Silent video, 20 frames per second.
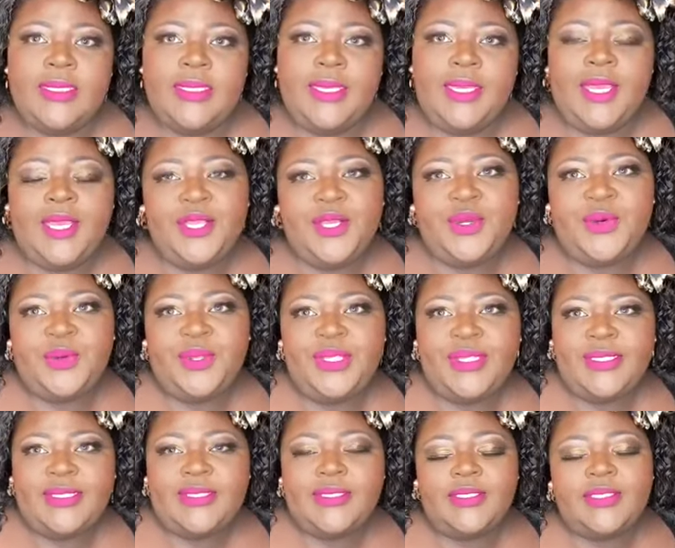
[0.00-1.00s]
Hey
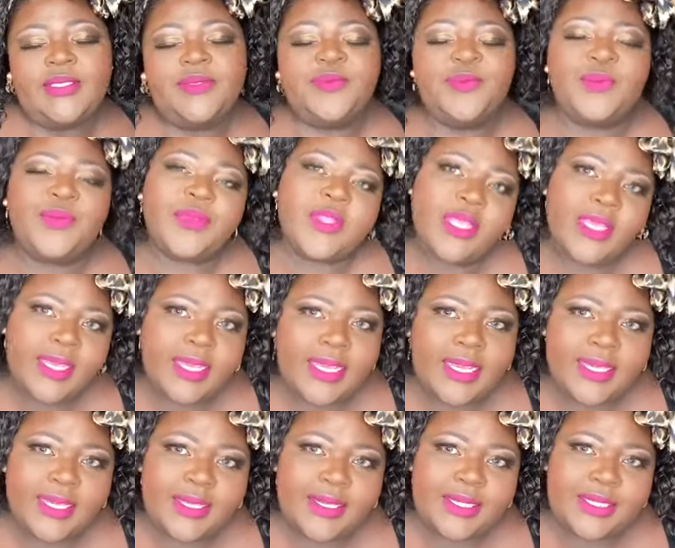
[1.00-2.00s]
queens
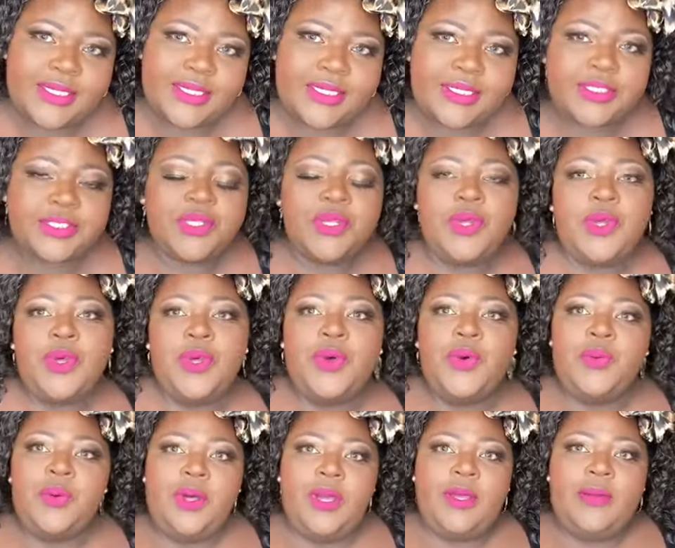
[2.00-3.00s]
and kings,
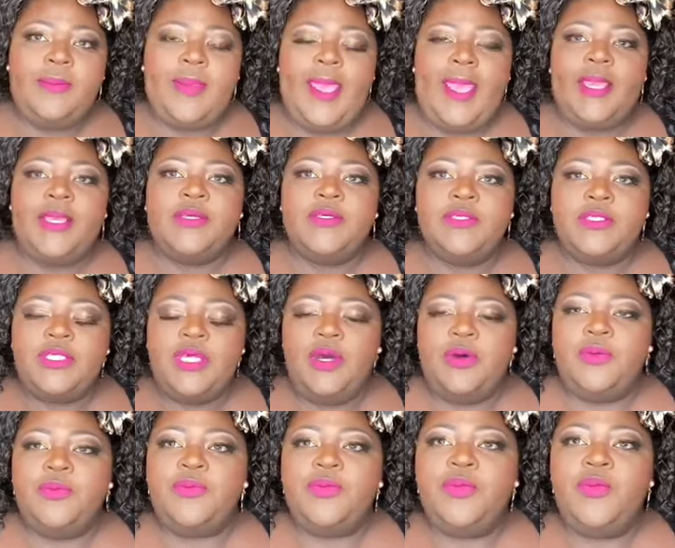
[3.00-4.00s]
welcome back.
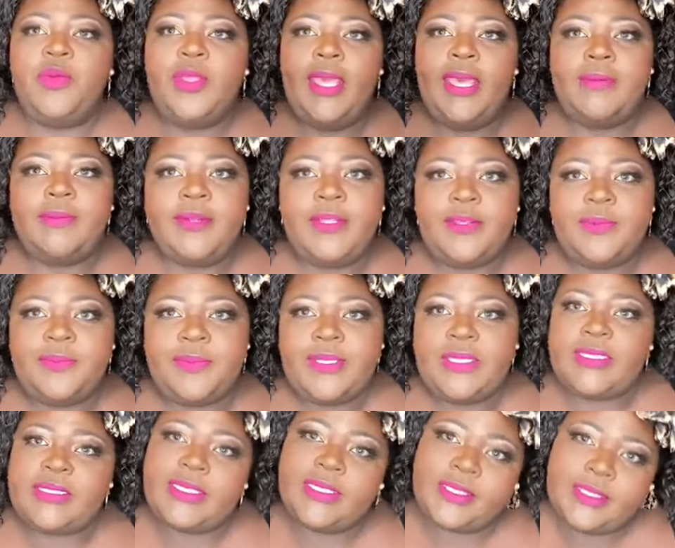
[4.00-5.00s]
So we have another
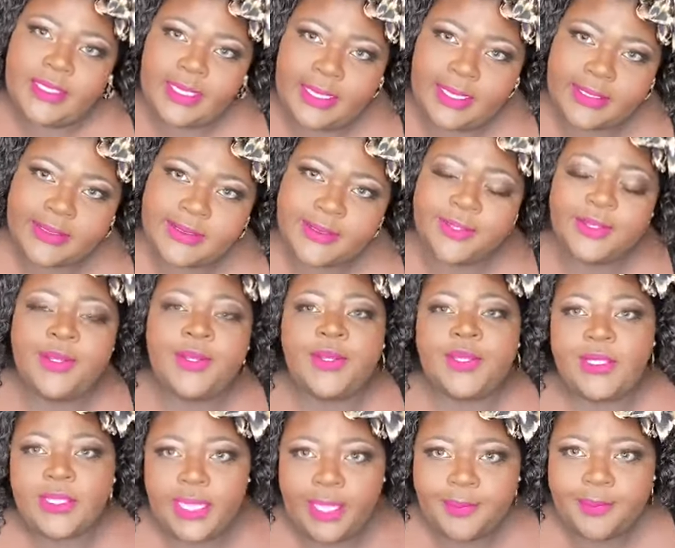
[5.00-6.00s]
piece, and yes,
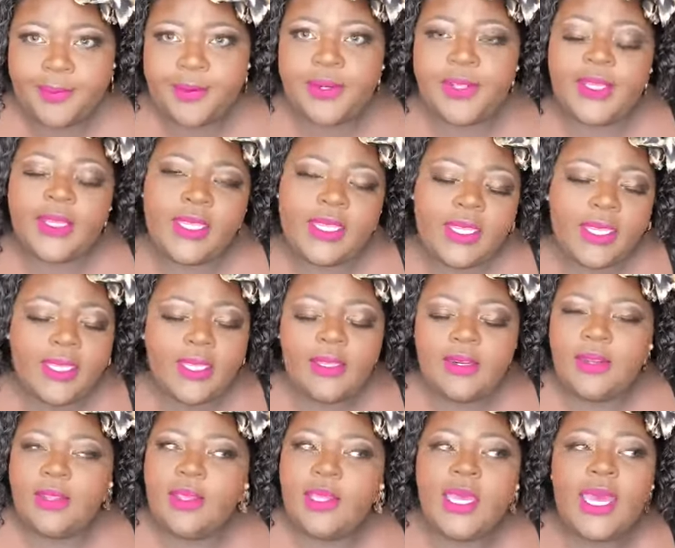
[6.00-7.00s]
leopard
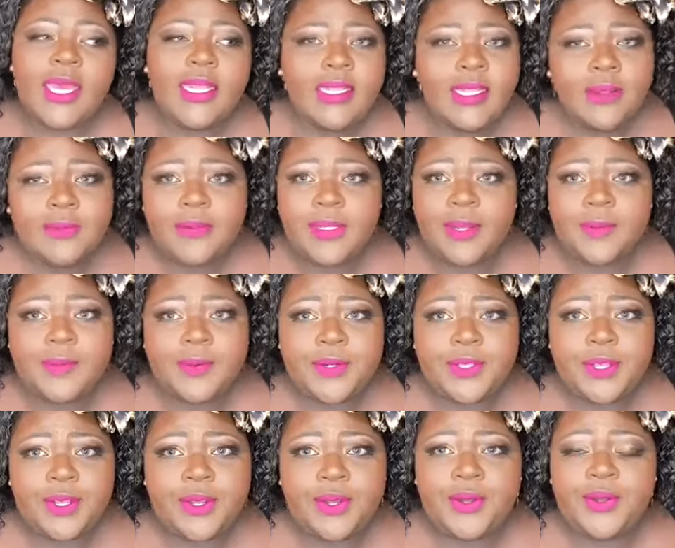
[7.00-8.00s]
again. I love leopard,
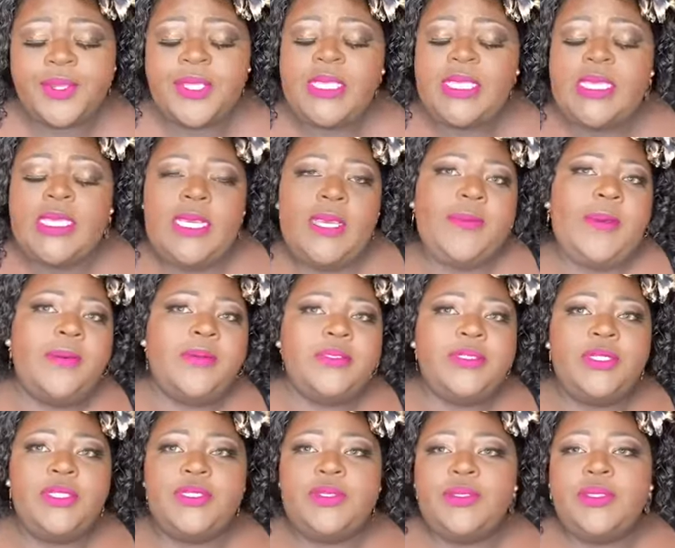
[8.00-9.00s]
y'all. If I was
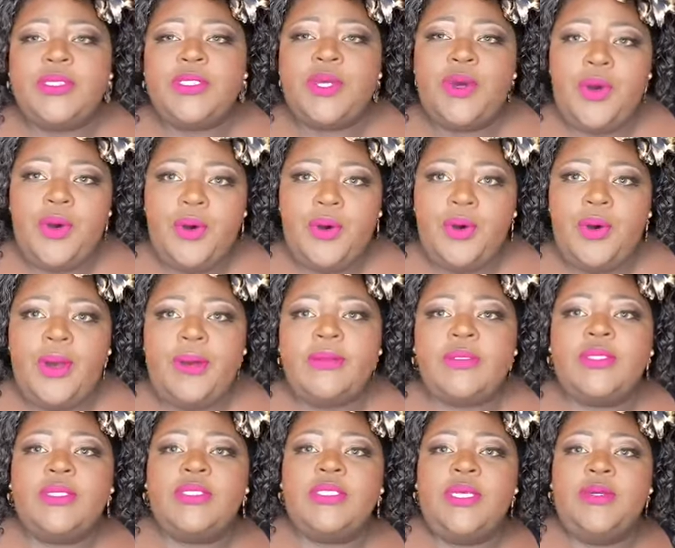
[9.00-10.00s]
gonna do this haul, I
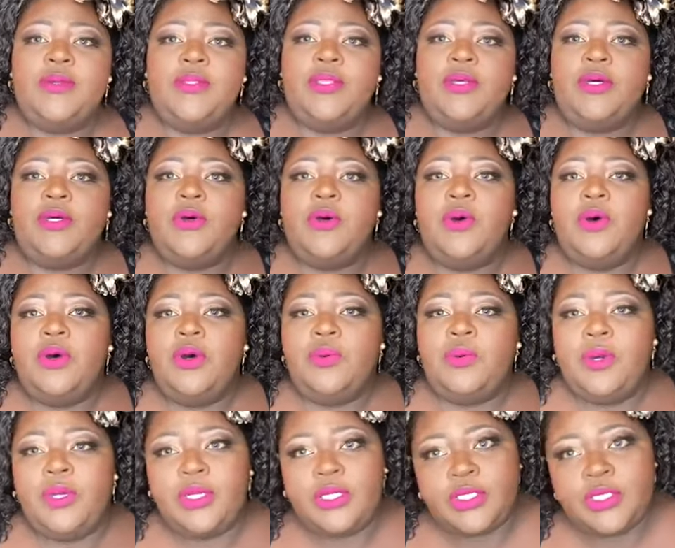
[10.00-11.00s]
was gonna tell you the
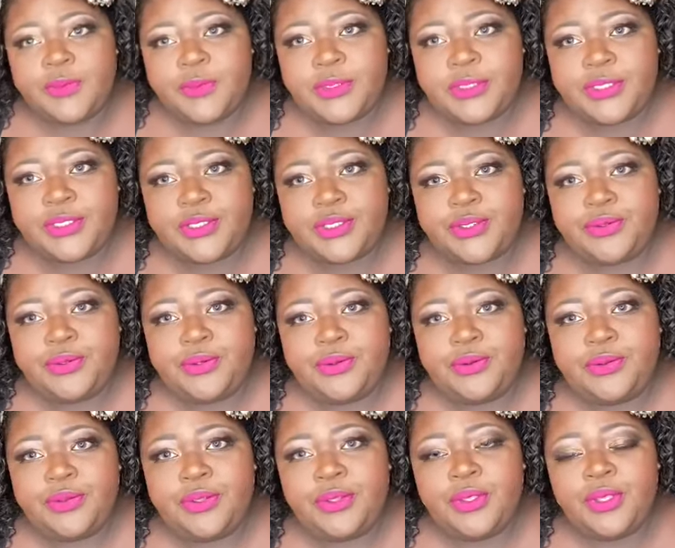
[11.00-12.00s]
100%
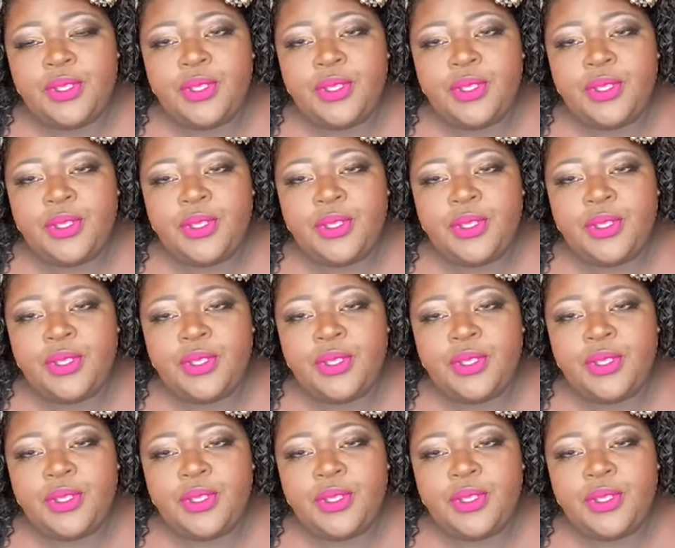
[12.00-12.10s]
truth.